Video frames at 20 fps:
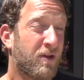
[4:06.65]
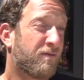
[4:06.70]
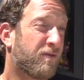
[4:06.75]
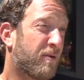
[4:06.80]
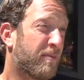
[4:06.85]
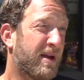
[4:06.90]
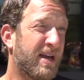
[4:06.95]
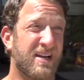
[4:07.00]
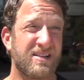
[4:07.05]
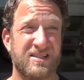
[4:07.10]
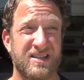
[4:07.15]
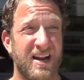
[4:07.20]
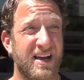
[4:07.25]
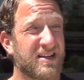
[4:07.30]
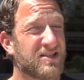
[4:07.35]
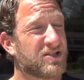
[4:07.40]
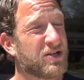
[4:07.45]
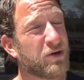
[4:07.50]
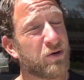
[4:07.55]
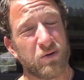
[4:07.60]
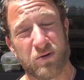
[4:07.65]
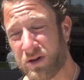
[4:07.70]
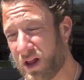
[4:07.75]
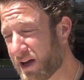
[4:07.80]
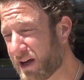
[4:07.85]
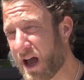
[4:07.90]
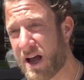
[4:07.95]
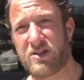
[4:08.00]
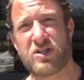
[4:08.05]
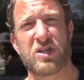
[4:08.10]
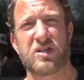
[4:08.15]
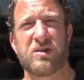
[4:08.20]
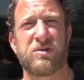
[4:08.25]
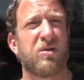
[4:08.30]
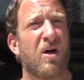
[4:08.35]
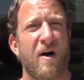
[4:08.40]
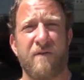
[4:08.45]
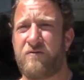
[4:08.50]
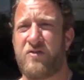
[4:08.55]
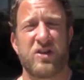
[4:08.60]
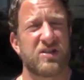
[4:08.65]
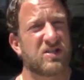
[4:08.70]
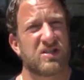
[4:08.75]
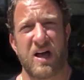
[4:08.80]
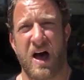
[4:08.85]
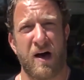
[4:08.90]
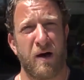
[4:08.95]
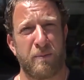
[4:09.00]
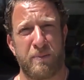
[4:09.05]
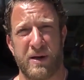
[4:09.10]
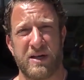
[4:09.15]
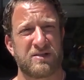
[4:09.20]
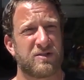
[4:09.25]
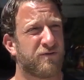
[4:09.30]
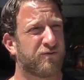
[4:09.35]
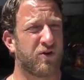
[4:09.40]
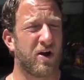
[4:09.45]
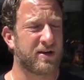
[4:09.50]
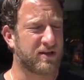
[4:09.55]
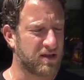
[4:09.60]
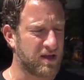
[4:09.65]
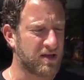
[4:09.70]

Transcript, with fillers: For me, it's an eight two. Like, I just love this style pizza, Frank.